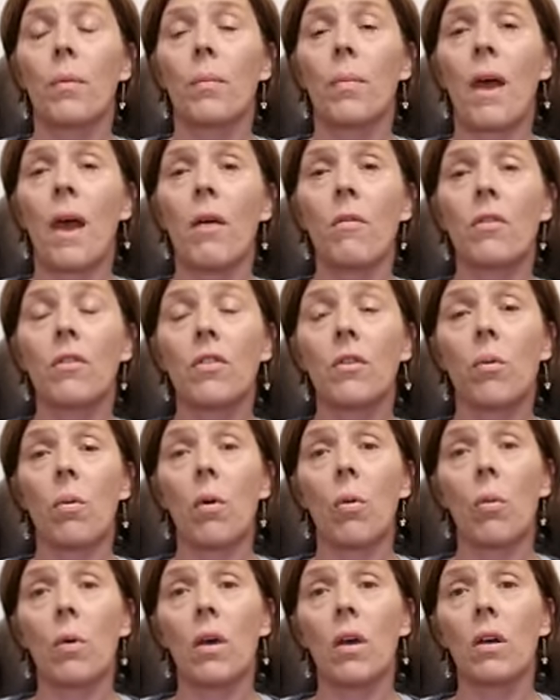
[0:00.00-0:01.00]
parents who
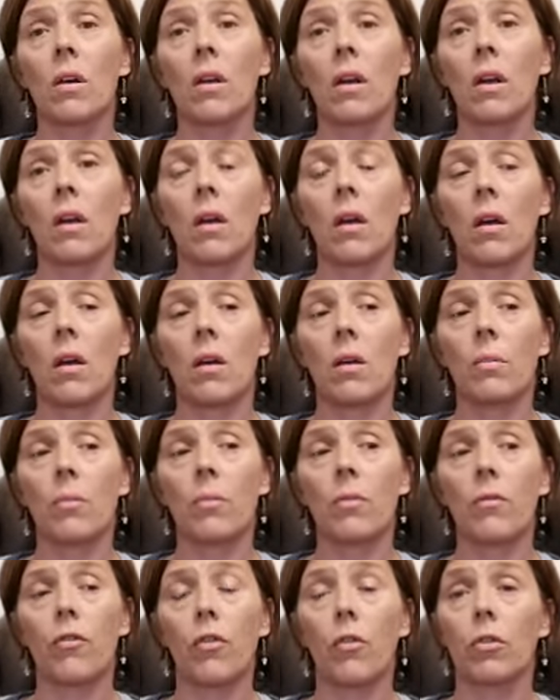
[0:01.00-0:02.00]
are working
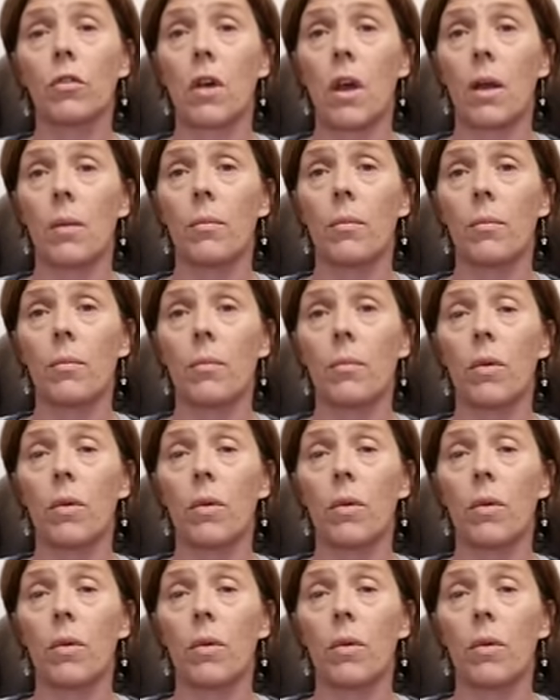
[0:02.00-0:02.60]
full-time,